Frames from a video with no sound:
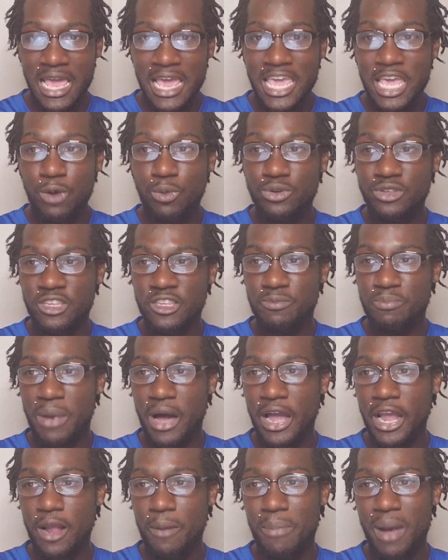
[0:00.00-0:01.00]
it was
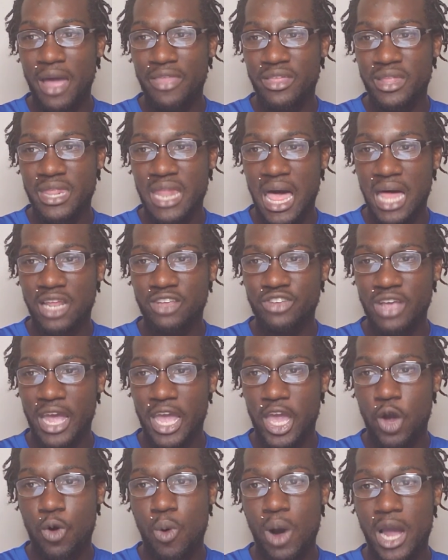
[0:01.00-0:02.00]
inspired by the knowledge I
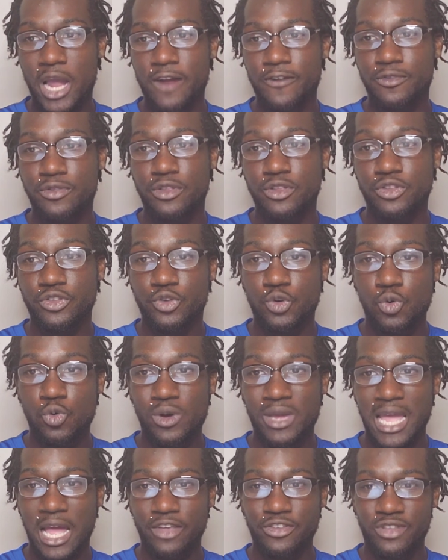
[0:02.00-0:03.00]
acquired from the school
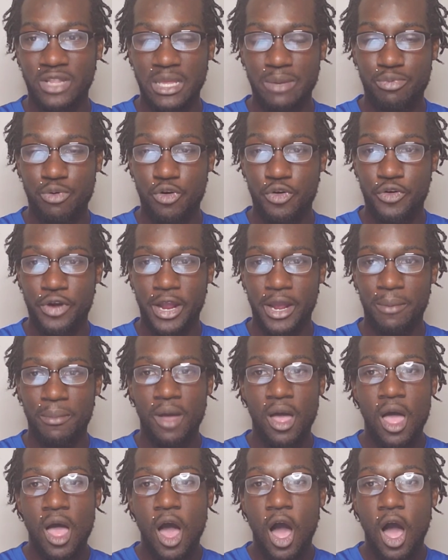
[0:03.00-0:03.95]
counseling program.